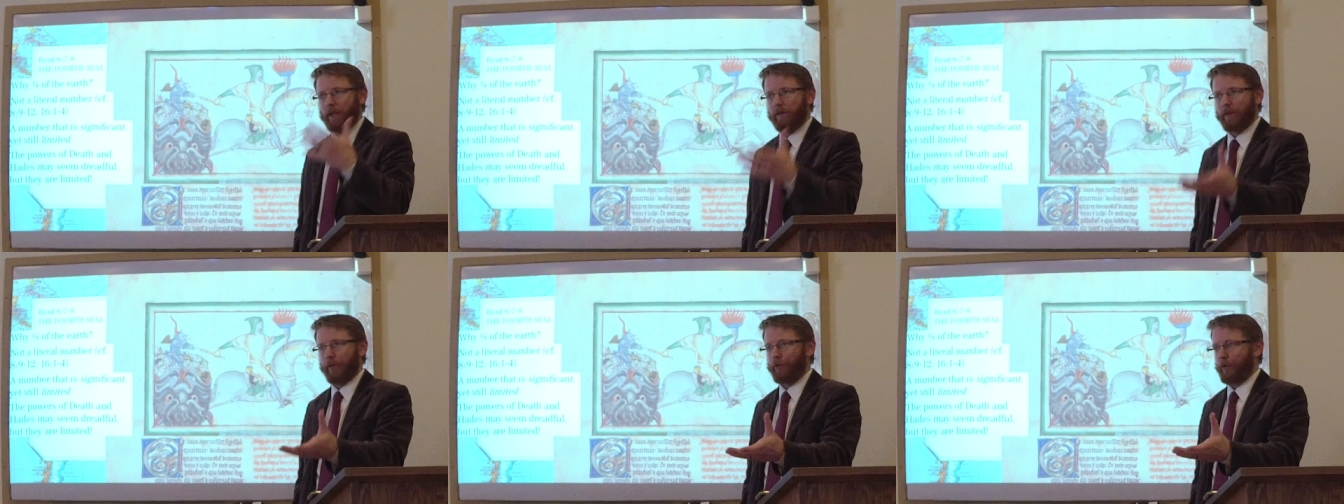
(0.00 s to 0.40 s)

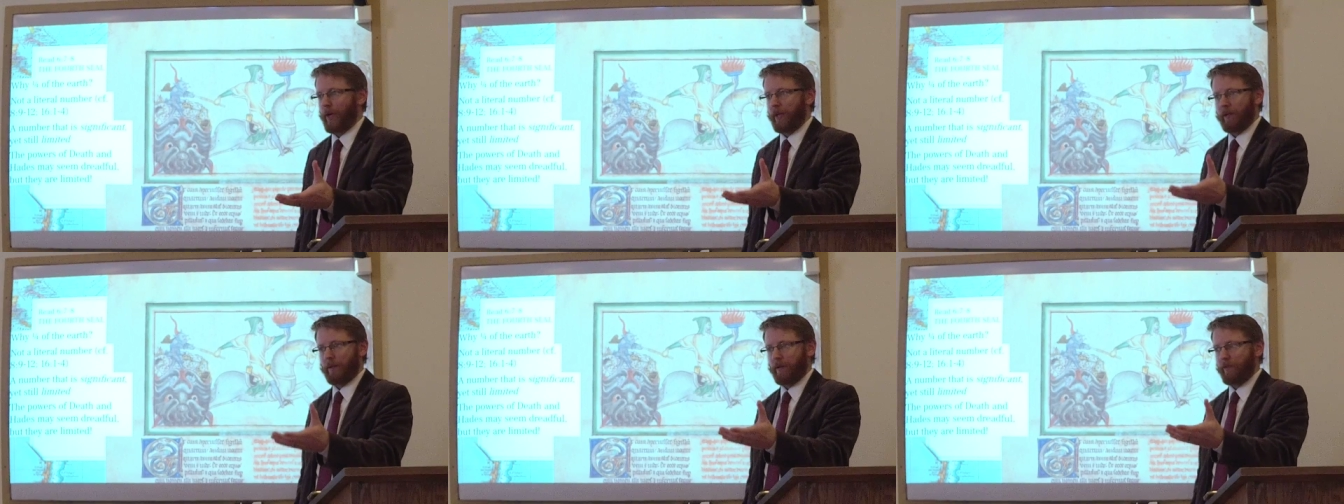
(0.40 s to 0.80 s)
the
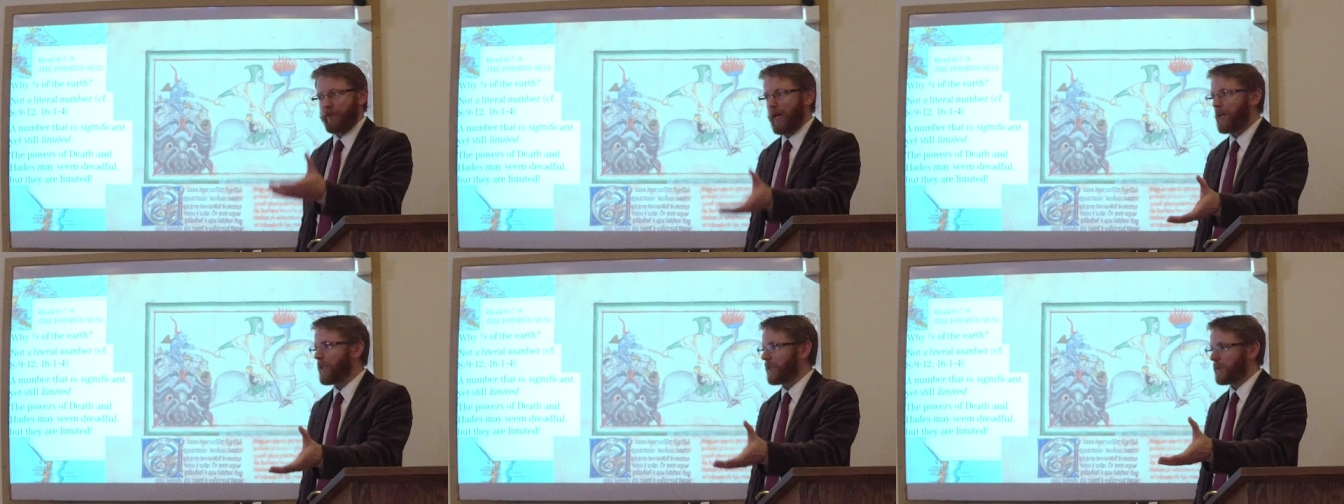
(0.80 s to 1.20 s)
threat of
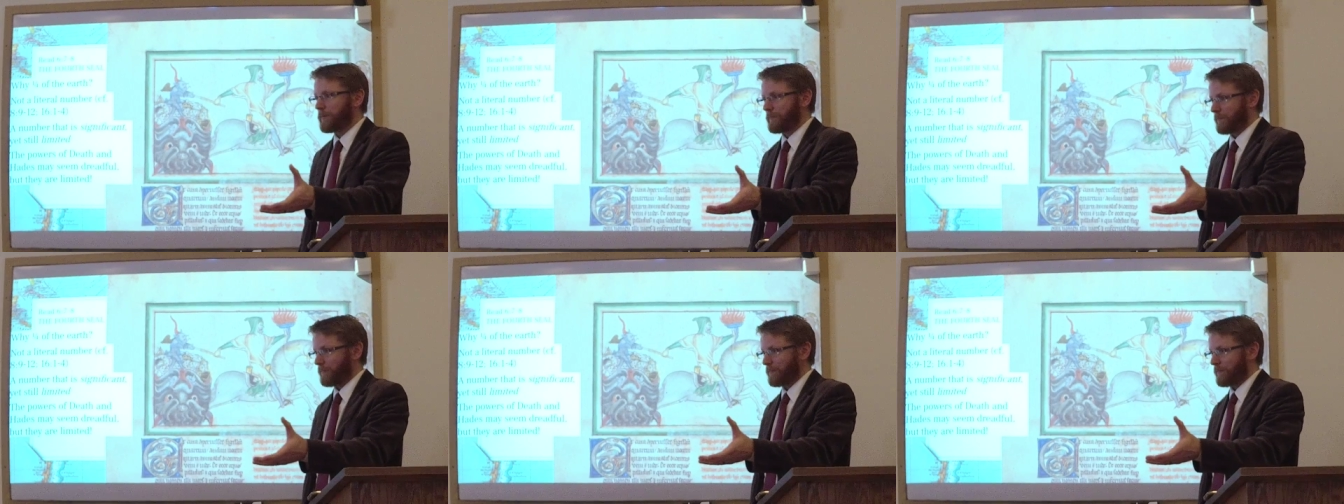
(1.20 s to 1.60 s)

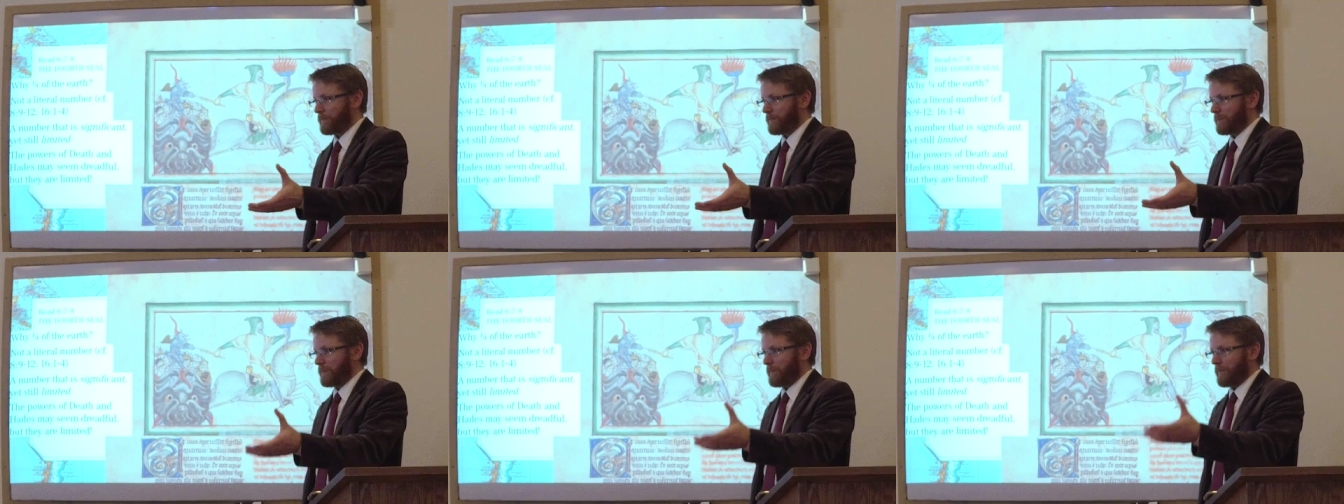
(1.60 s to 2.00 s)
hell.
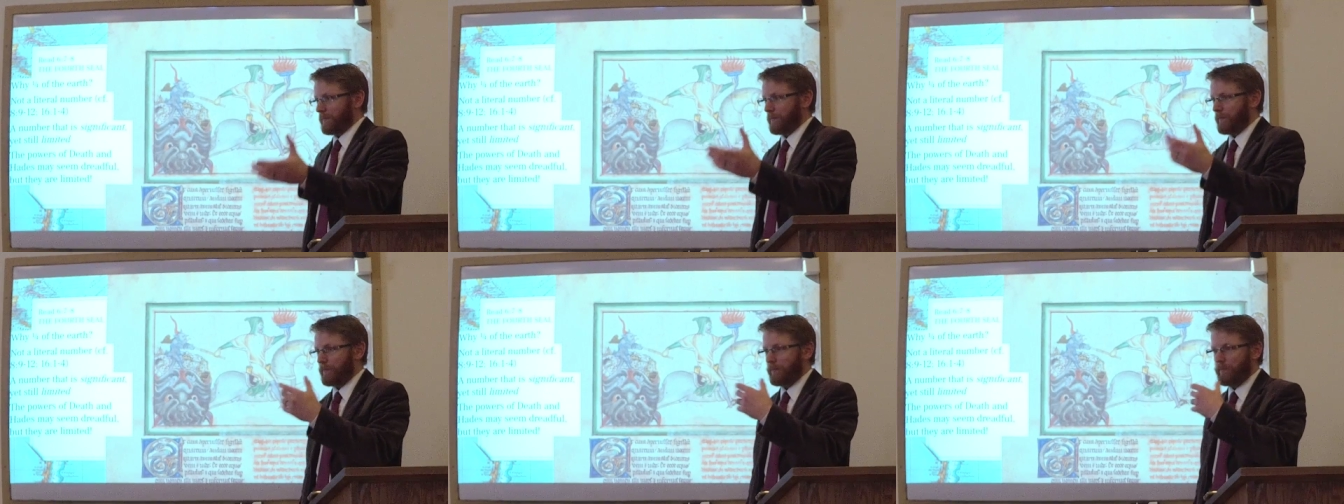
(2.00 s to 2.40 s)

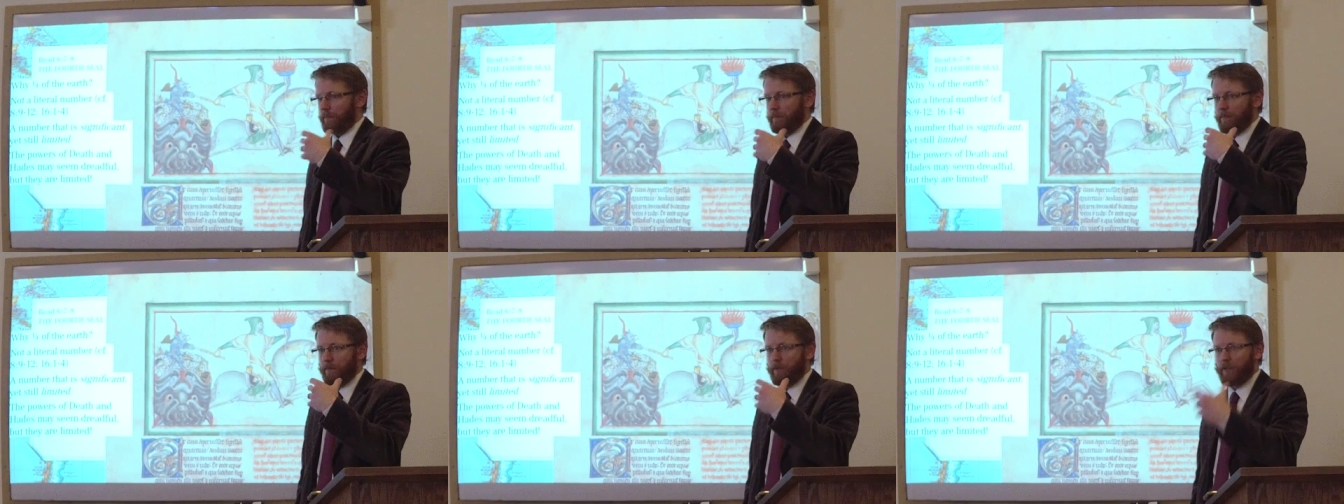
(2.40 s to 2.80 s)

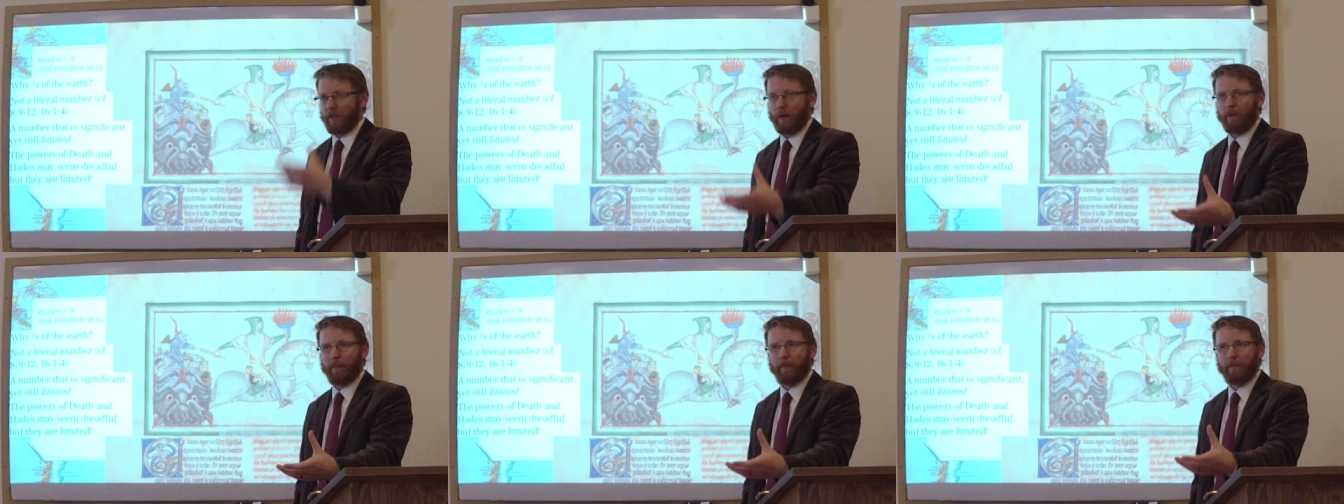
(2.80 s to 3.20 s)

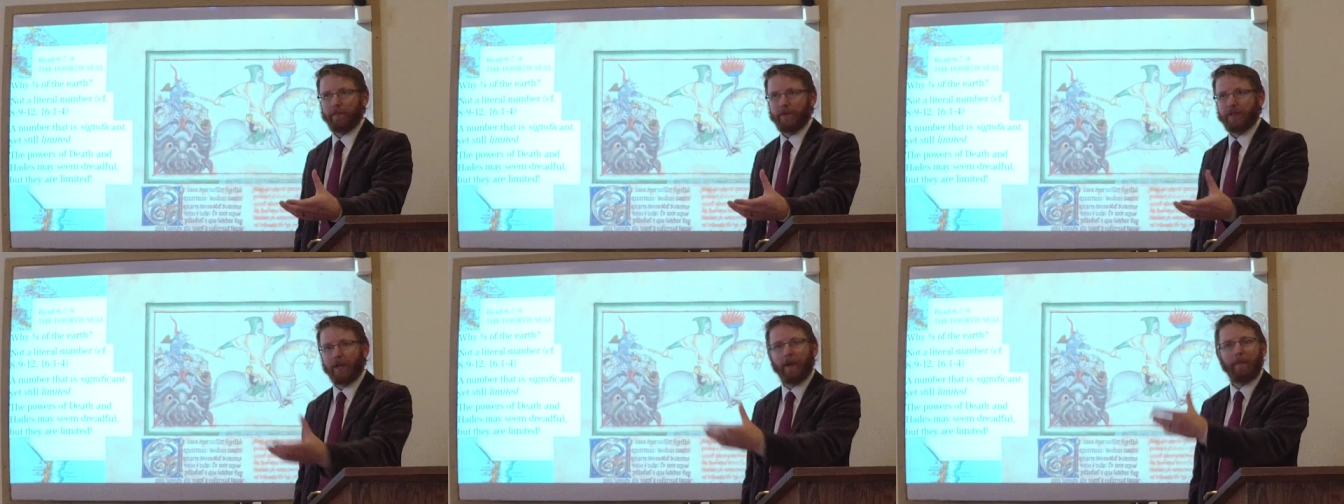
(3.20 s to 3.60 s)

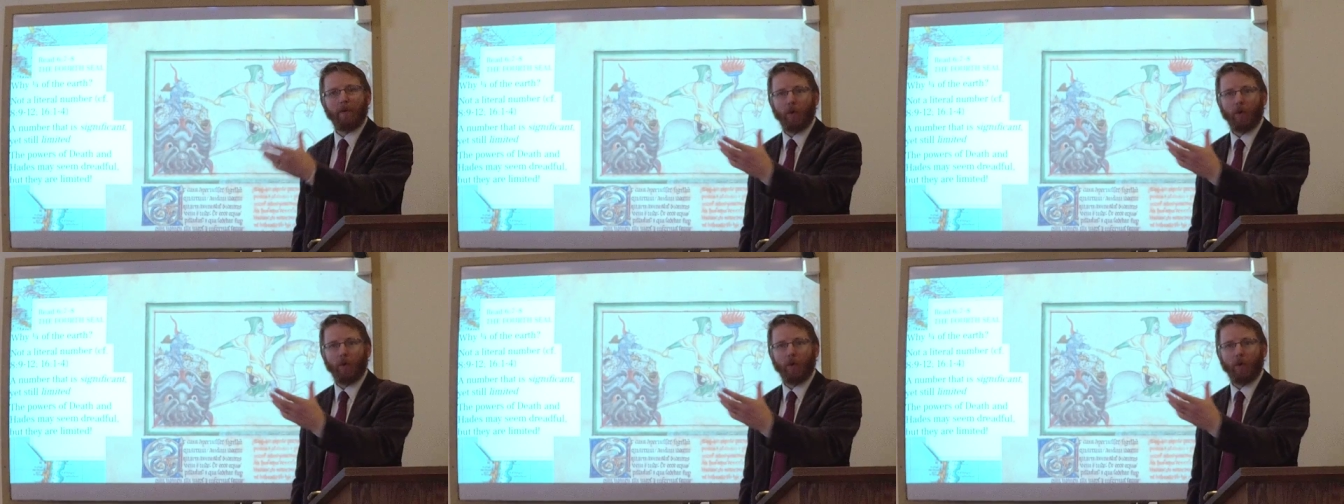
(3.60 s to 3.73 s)
Some, some